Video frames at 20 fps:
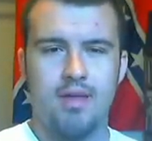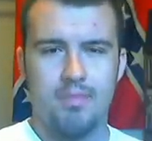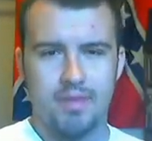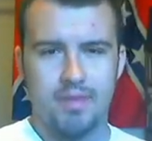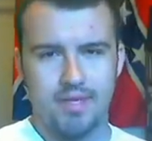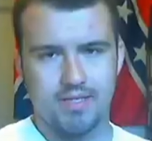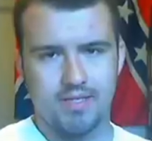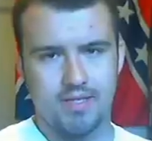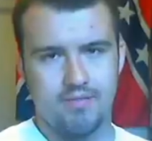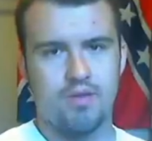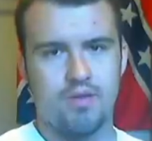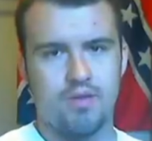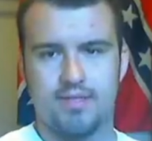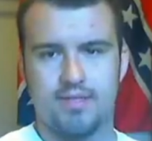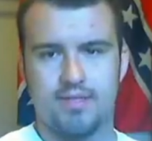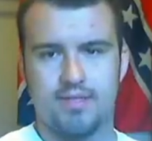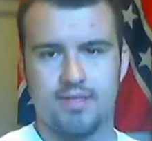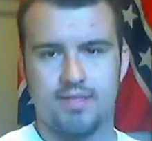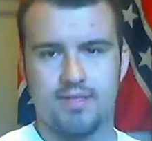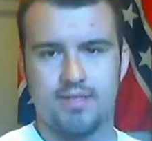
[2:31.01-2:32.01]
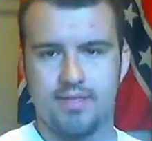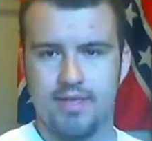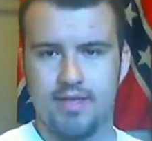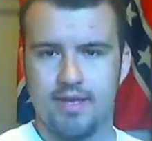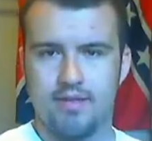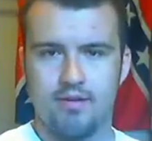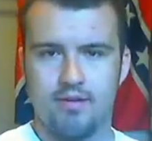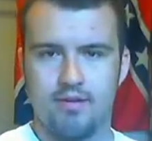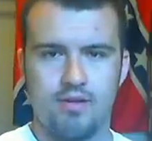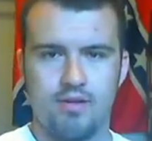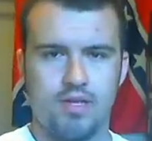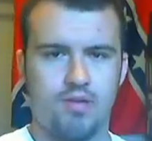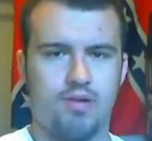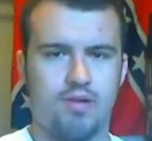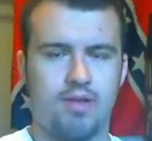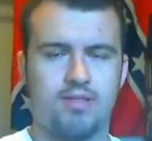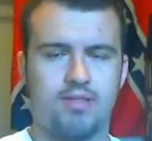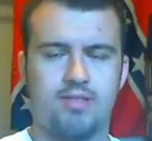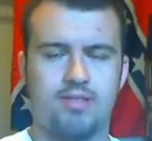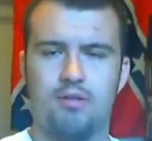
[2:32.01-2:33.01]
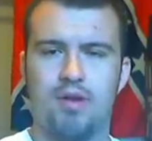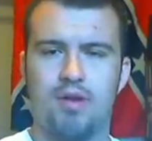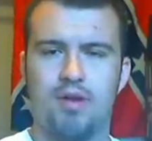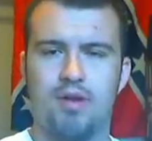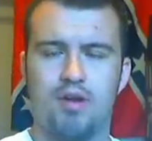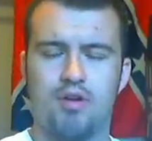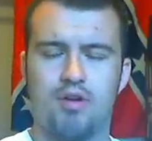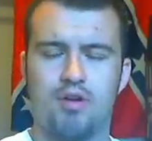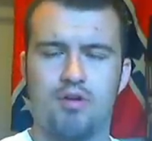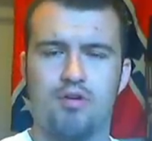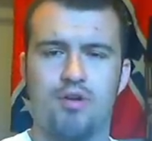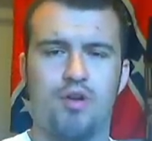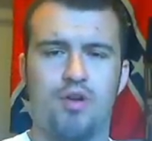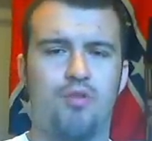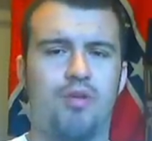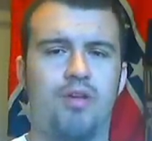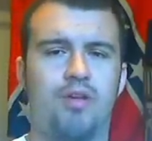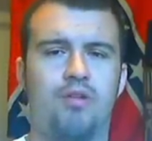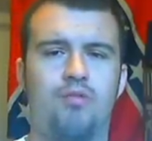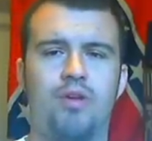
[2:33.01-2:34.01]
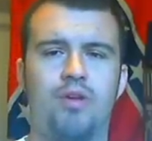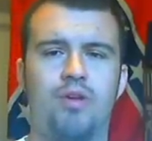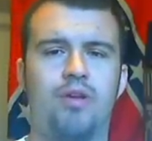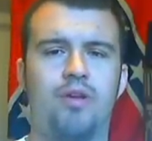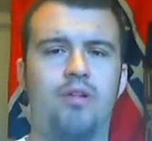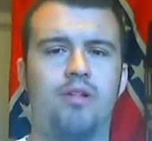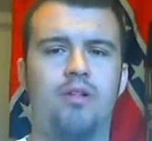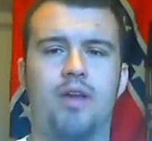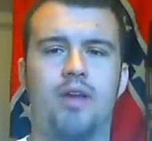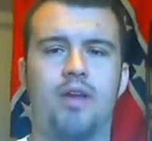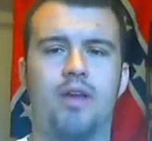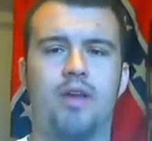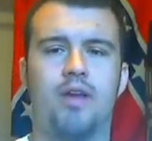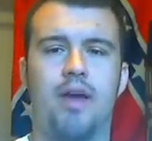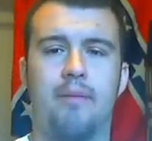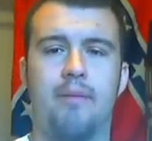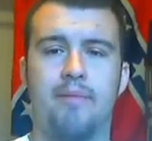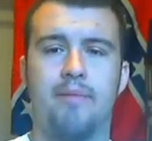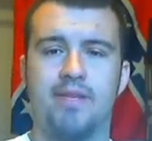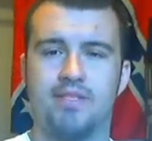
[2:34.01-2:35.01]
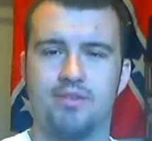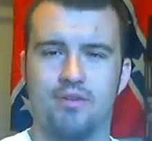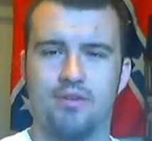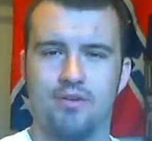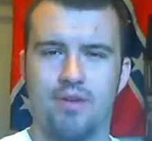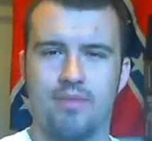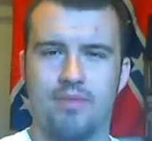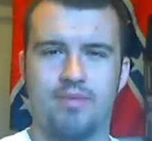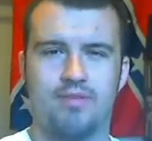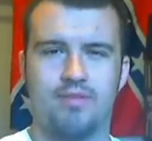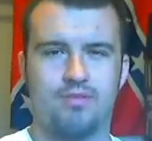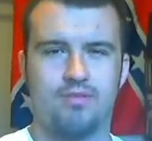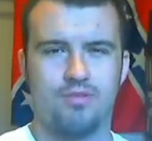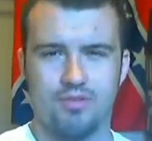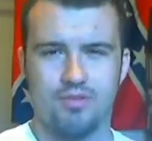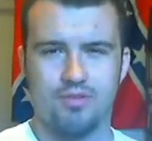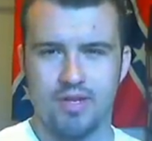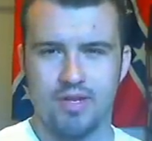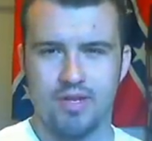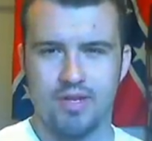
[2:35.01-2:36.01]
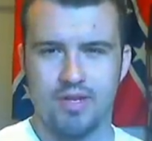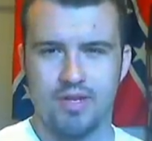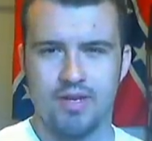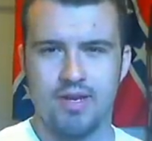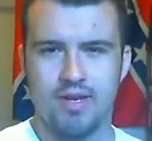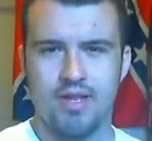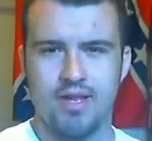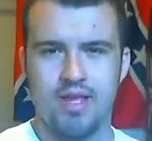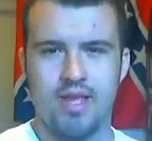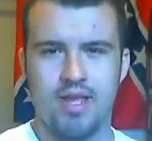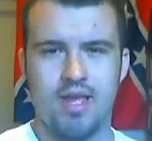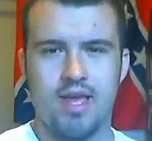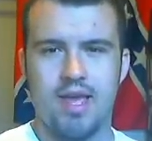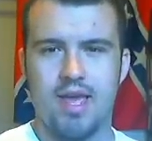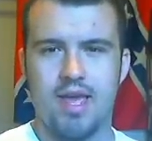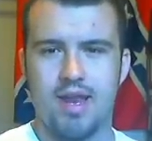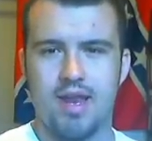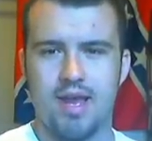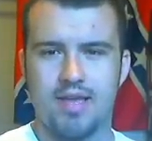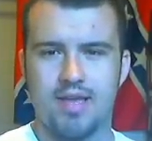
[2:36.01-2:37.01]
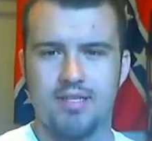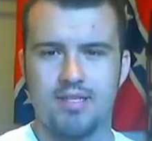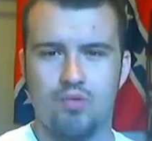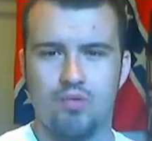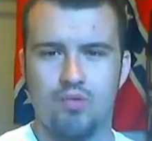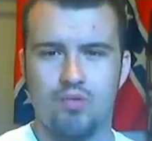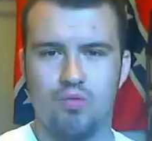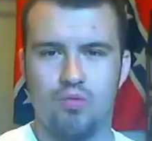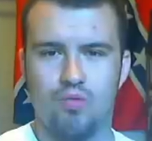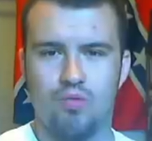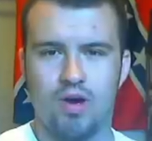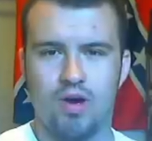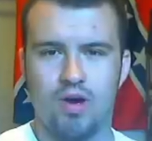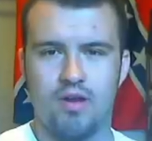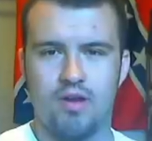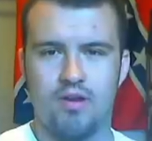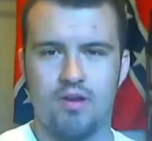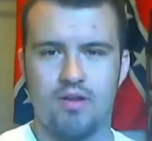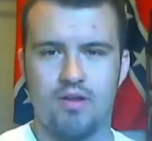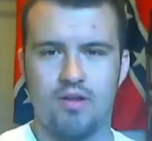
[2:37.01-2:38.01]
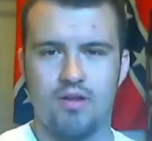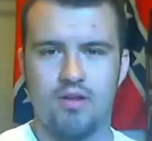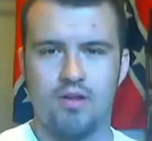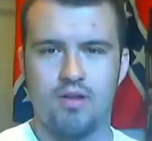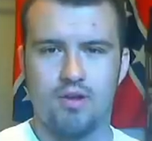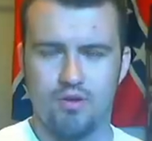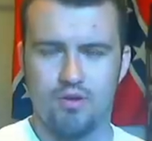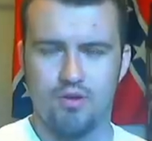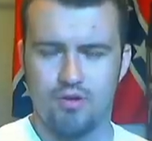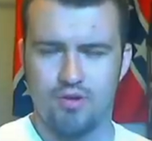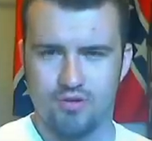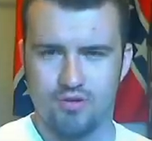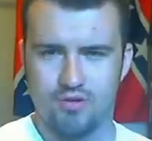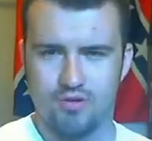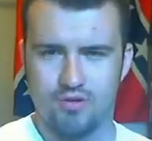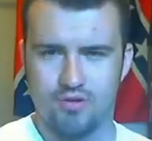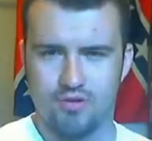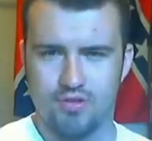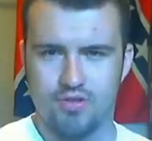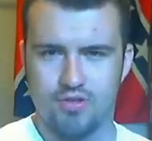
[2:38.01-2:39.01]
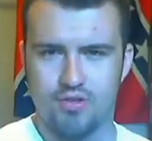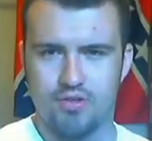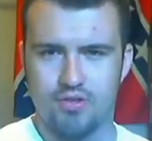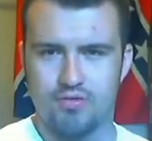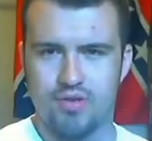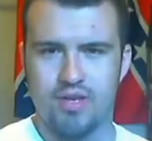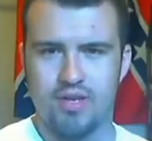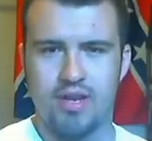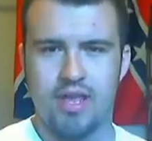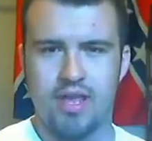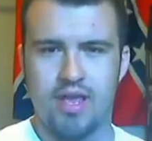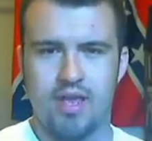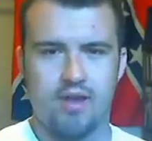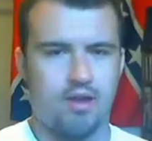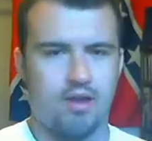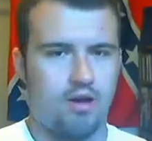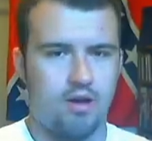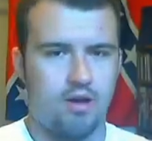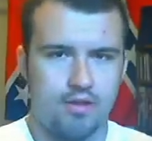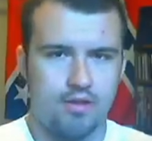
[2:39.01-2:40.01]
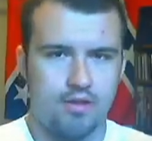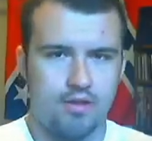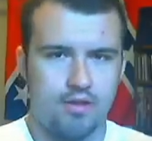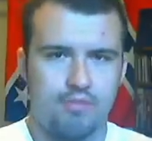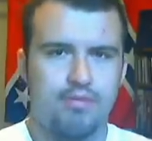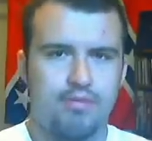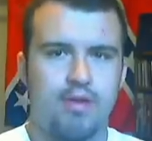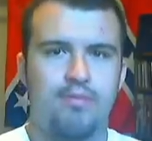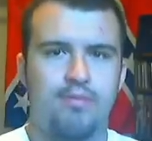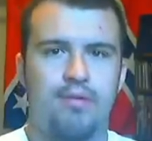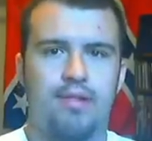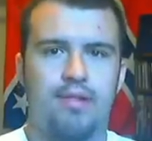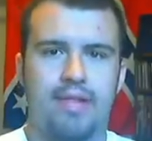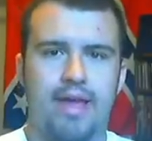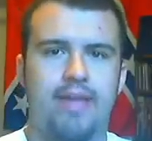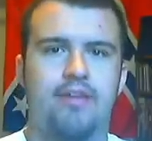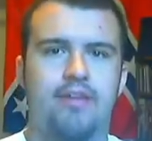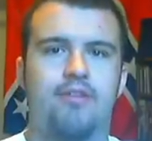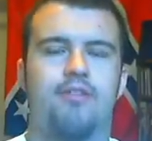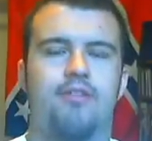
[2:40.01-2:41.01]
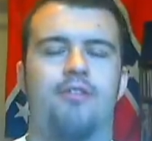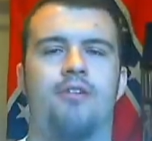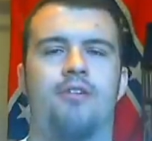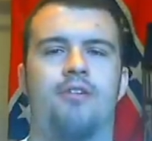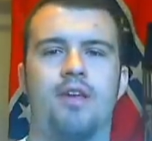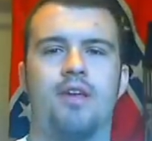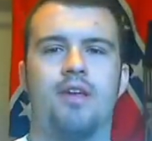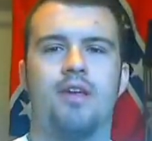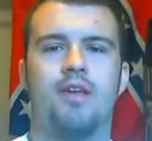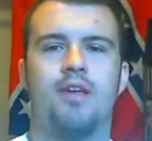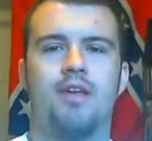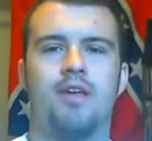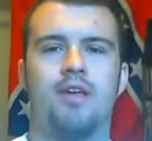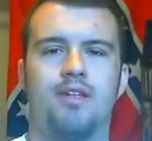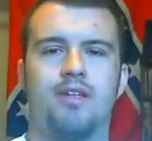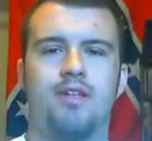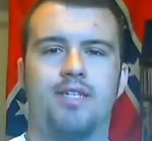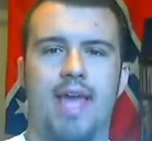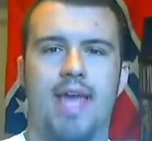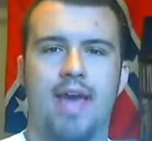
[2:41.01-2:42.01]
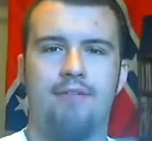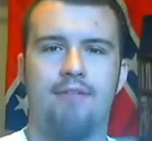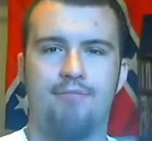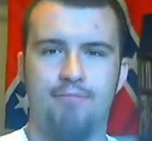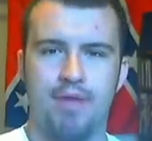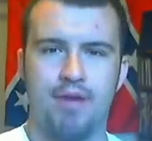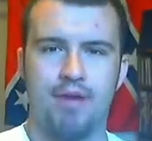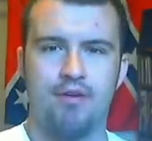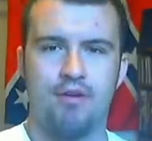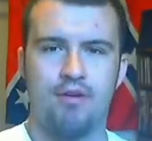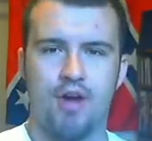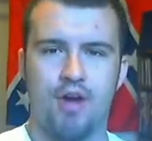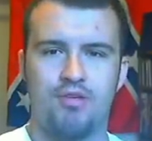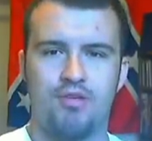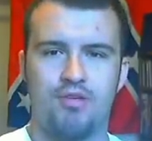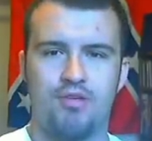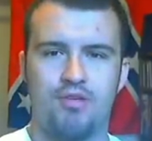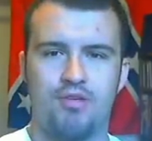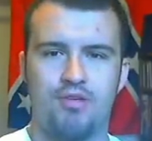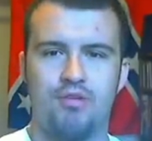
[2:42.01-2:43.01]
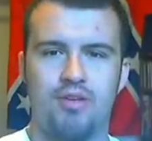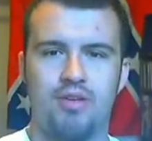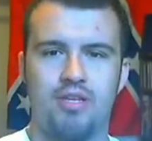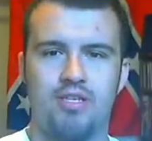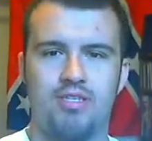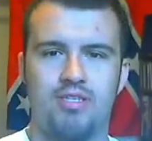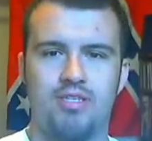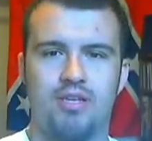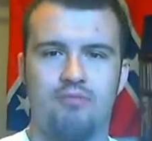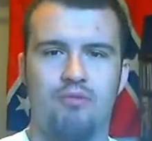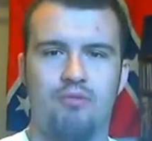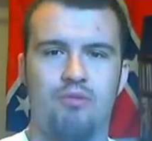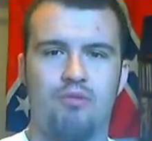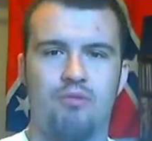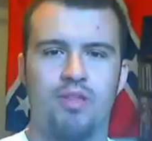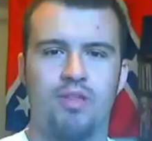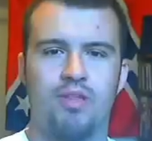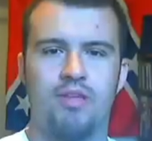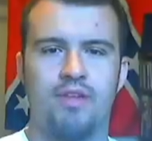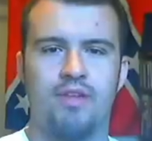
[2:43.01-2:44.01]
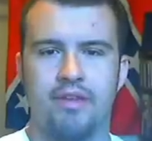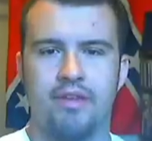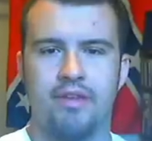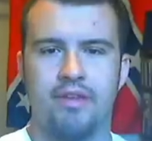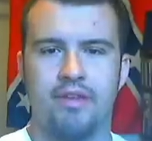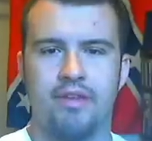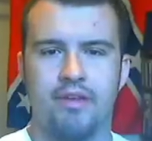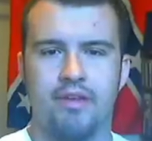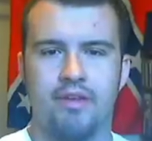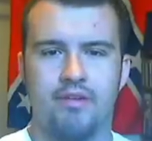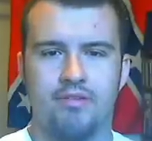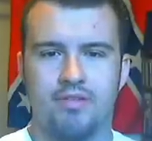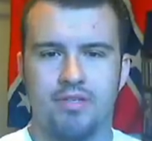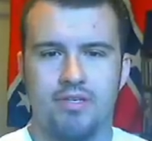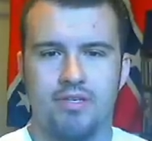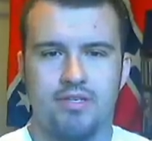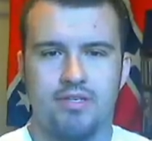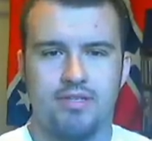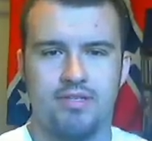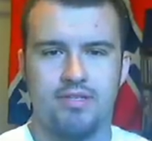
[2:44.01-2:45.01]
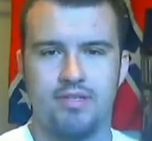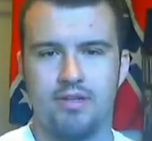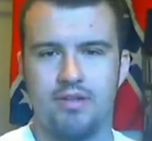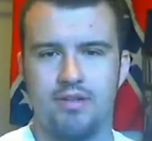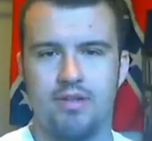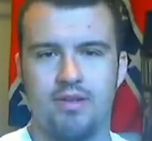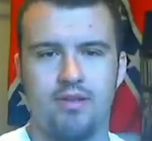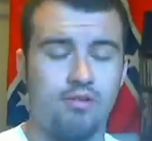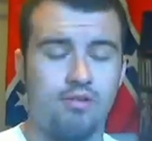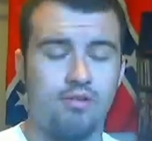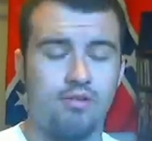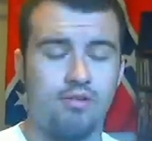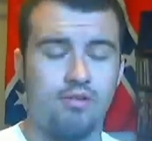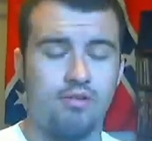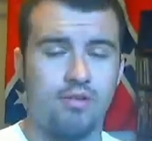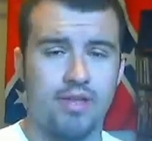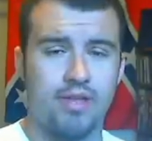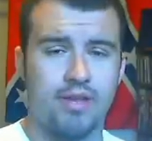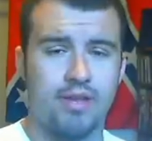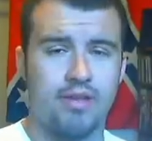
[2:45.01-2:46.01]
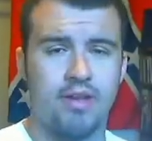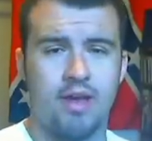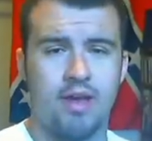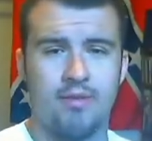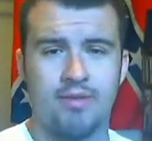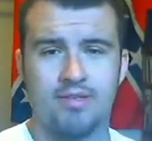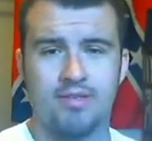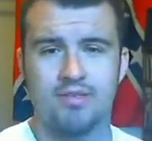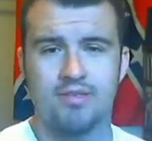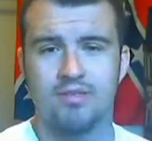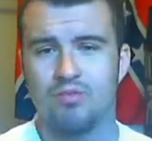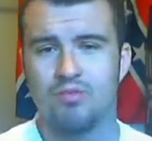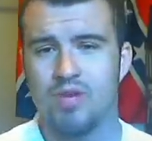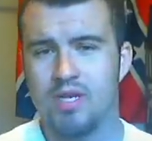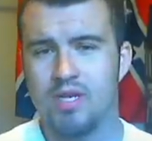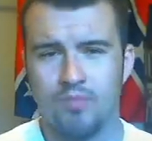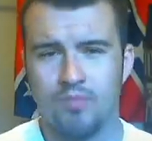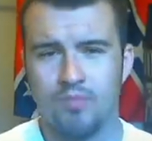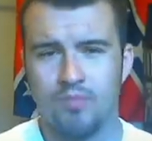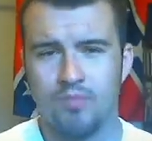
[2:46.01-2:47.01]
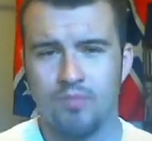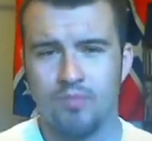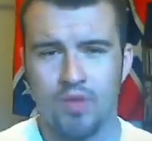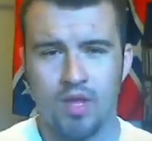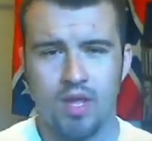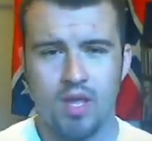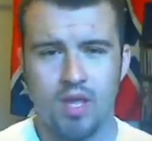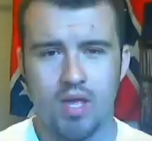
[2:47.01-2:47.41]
Because even though we're not together, I still bear her no ill will. I miss her, I miss her children, and I still want her and her children and all other people like her to have better opportunities than what we're living in. She's still in a difficult economic situation.